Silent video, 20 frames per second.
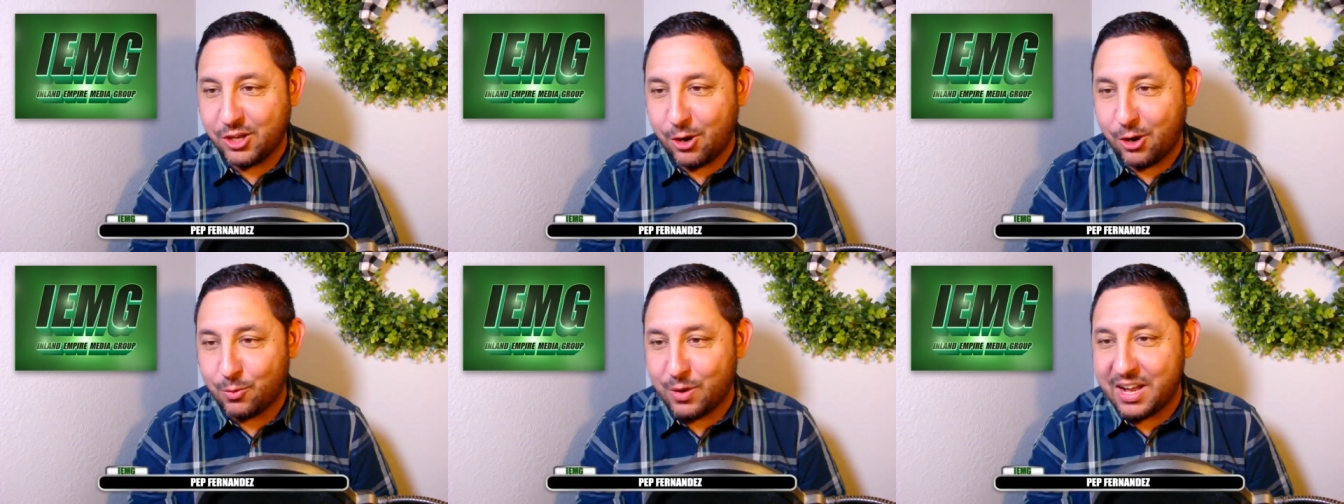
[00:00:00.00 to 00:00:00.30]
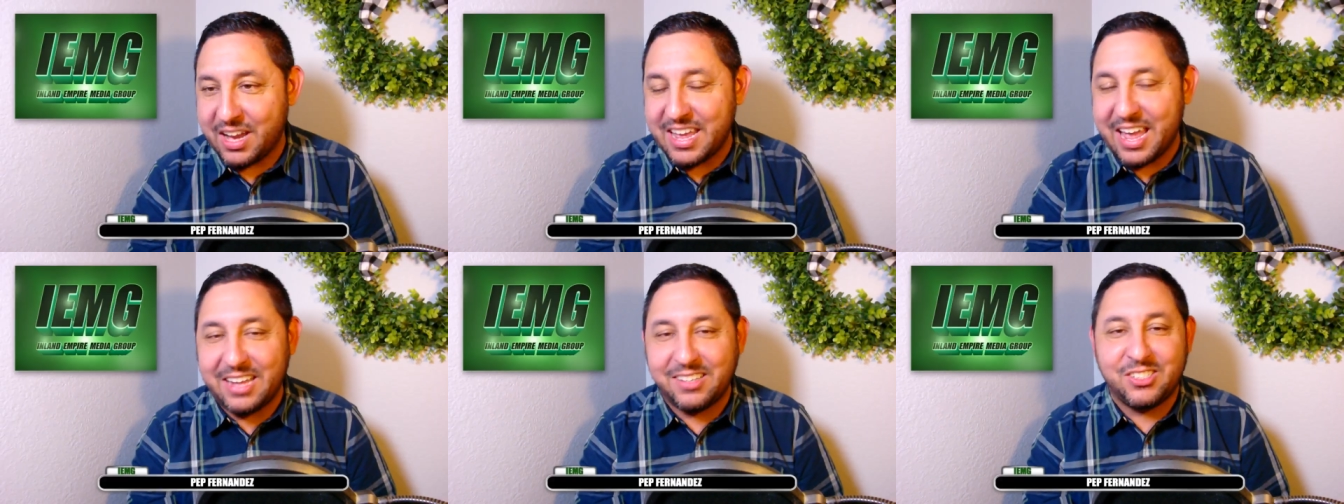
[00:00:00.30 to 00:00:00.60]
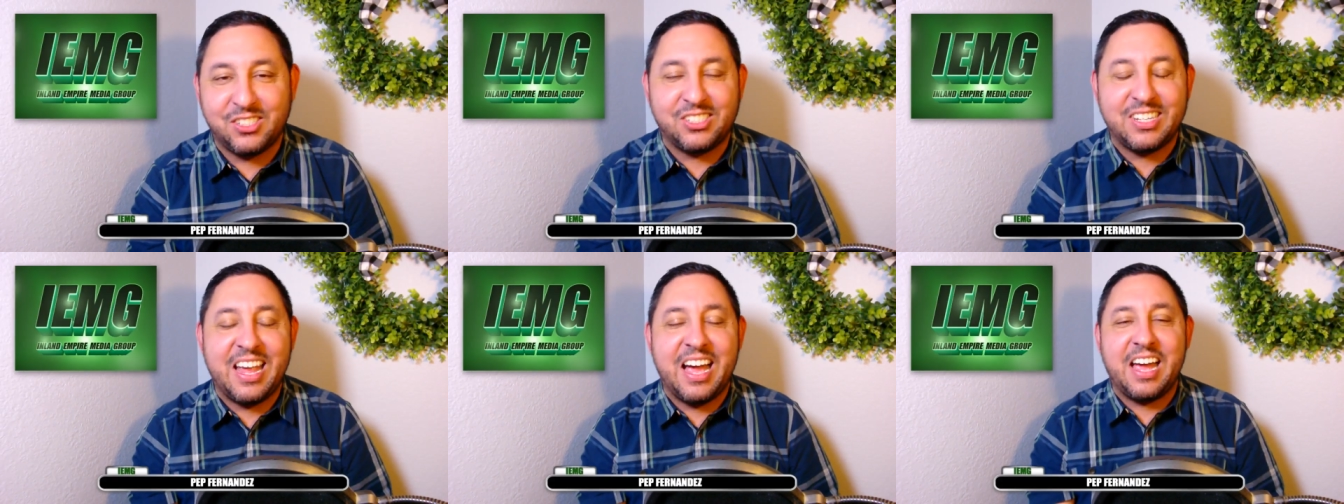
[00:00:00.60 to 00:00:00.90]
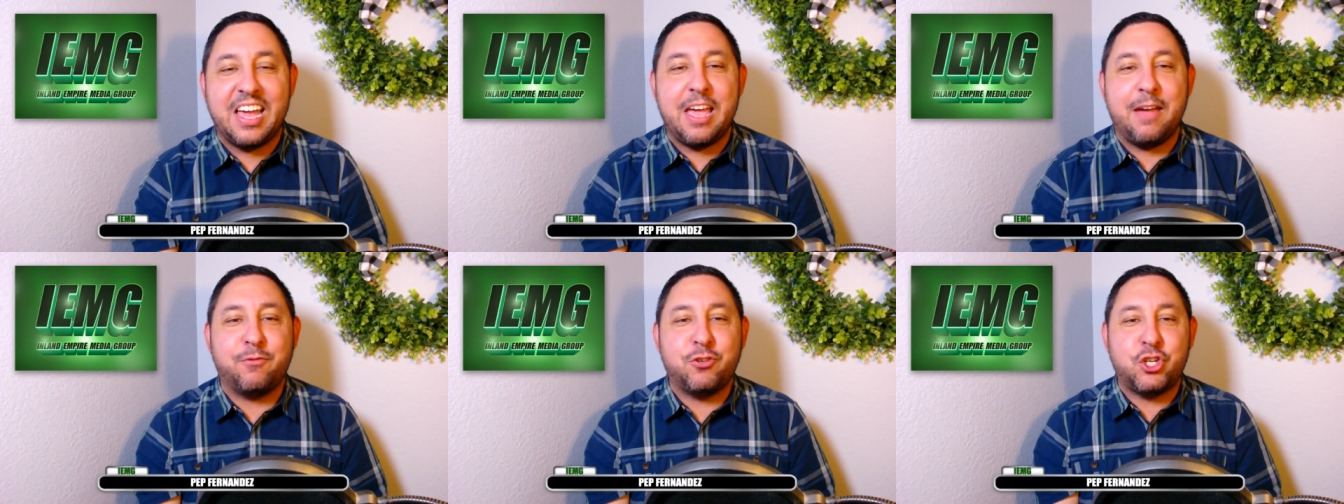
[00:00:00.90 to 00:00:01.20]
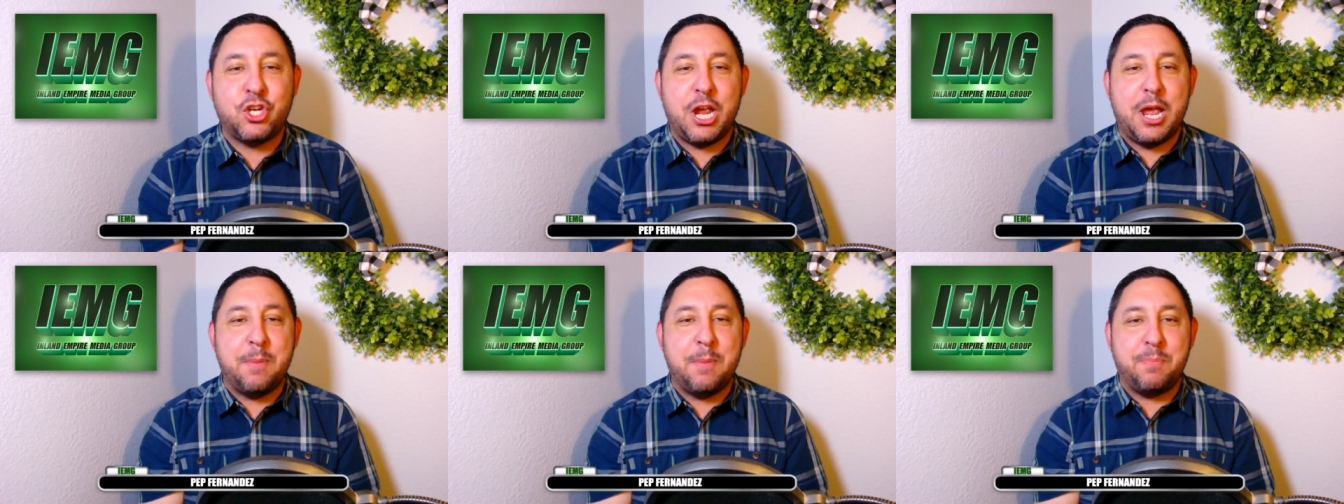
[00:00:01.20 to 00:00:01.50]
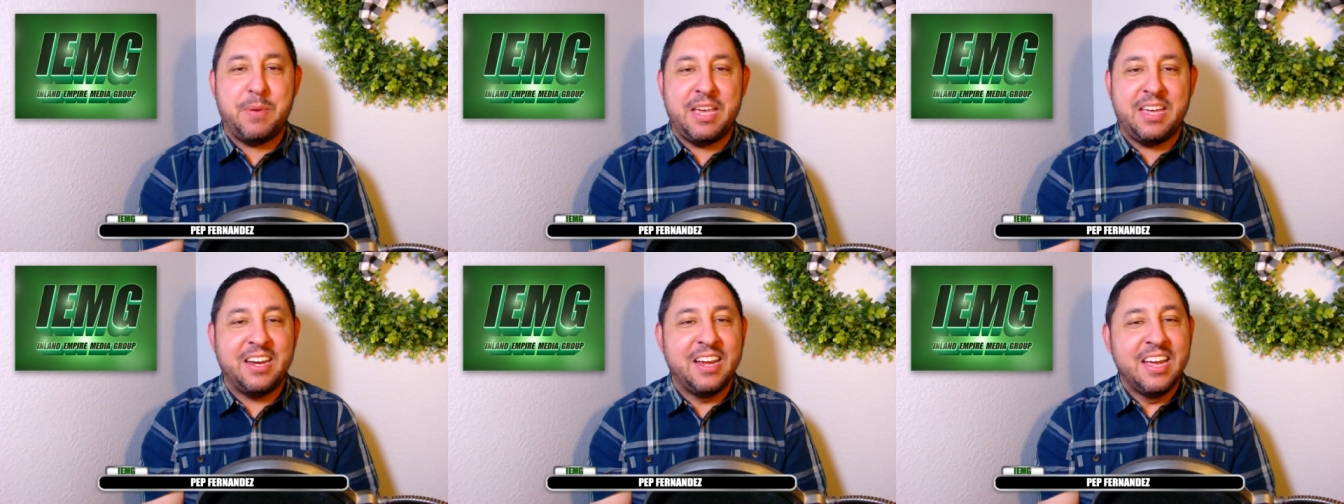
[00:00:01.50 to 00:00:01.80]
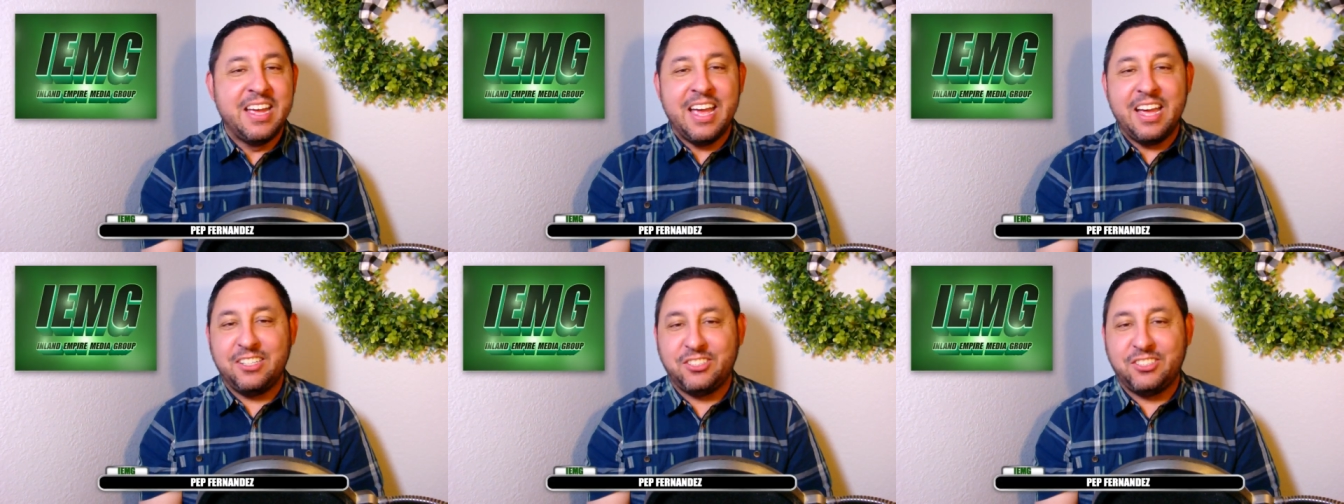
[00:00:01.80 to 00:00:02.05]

is already a CIF champion,